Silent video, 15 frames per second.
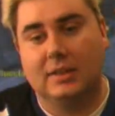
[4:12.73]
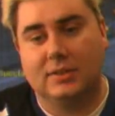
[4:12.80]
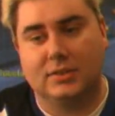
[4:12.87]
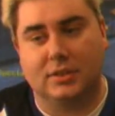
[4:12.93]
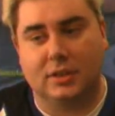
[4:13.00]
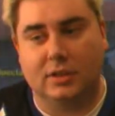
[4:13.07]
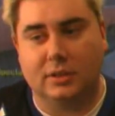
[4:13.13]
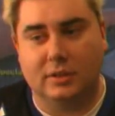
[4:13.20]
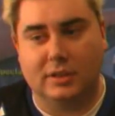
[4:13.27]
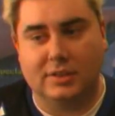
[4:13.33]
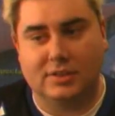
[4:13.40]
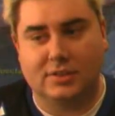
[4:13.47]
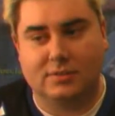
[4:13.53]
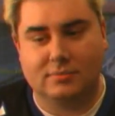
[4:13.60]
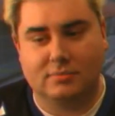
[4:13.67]
So
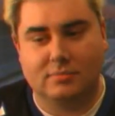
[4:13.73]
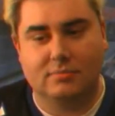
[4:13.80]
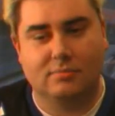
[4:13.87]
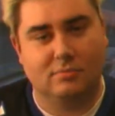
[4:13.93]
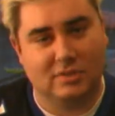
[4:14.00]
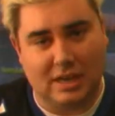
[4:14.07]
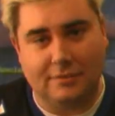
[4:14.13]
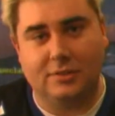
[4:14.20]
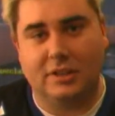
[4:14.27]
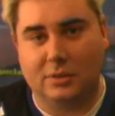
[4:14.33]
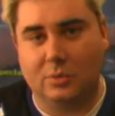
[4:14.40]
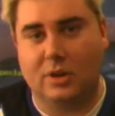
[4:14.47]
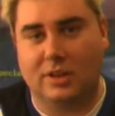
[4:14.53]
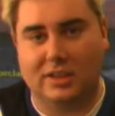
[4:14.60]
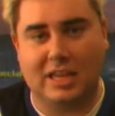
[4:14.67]
it's definitely
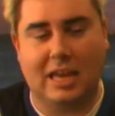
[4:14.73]
one of the